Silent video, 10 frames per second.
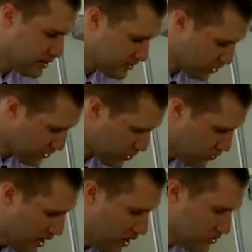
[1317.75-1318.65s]
is on the
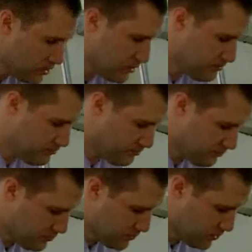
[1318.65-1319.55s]
ground,
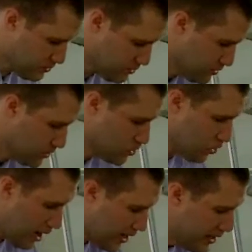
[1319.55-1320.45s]

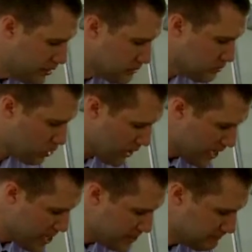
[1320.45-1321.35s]
crying,
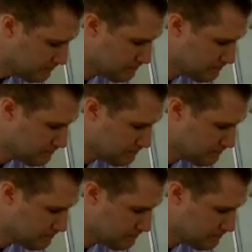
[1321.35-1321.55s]
praying.